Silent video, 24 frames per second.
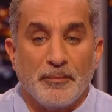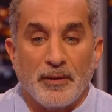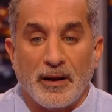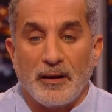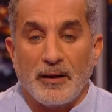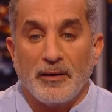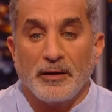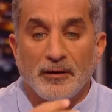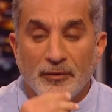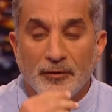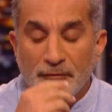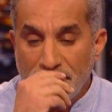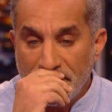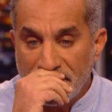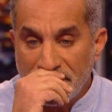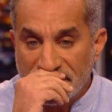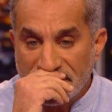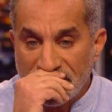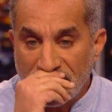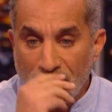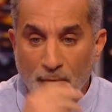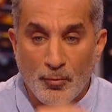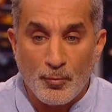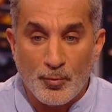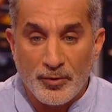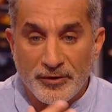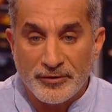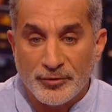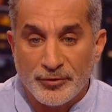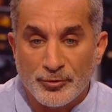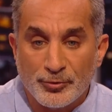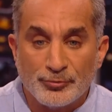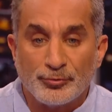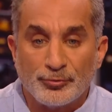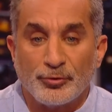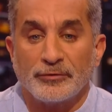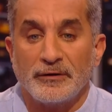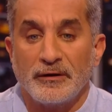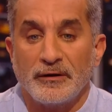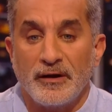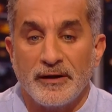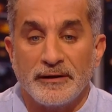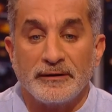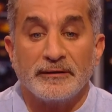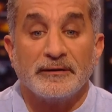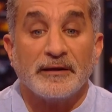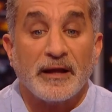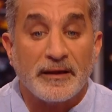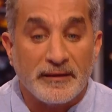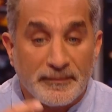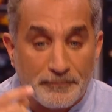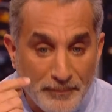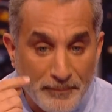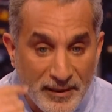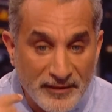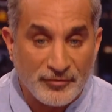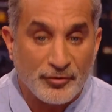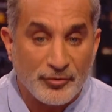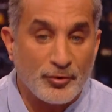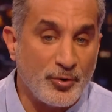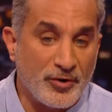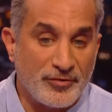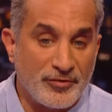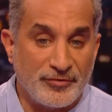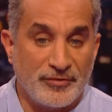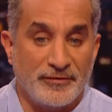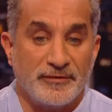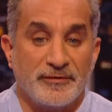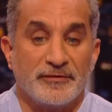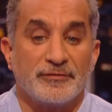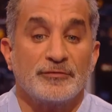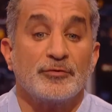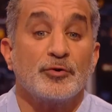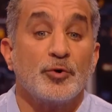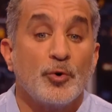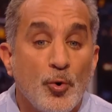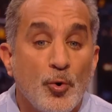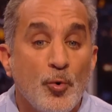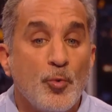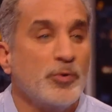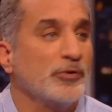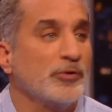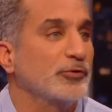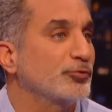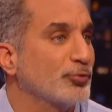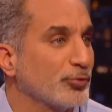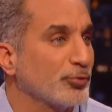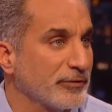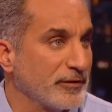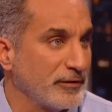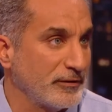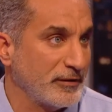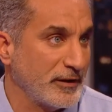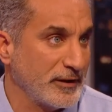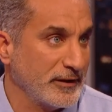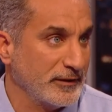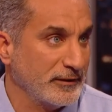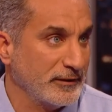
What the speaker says: a lot of people say, where do you draw the line? The better question is, who will draw the line?